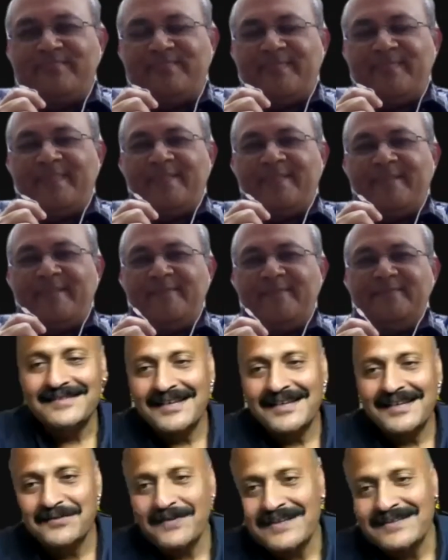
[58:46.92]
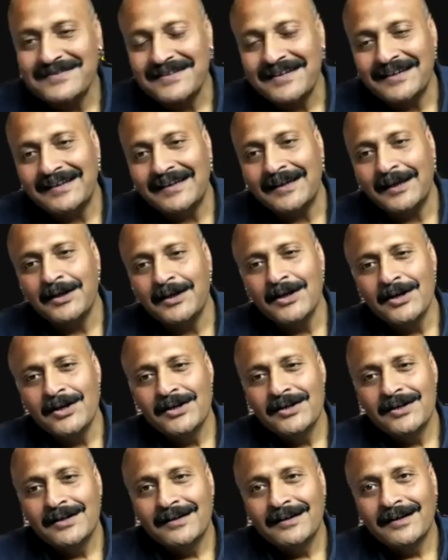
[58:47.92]
No, that's fascinating.
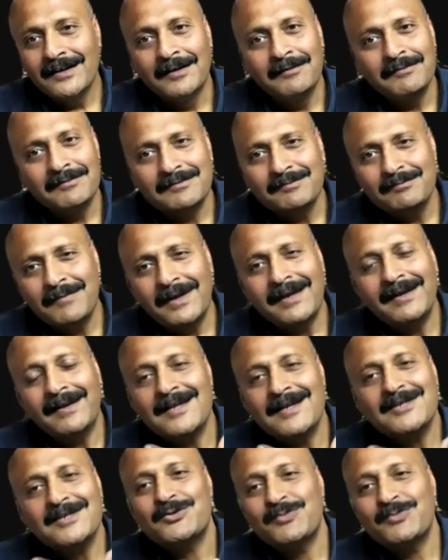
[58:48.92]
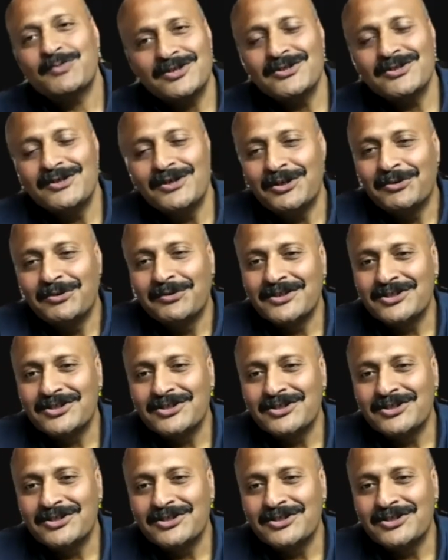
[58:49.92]
And my last question to you,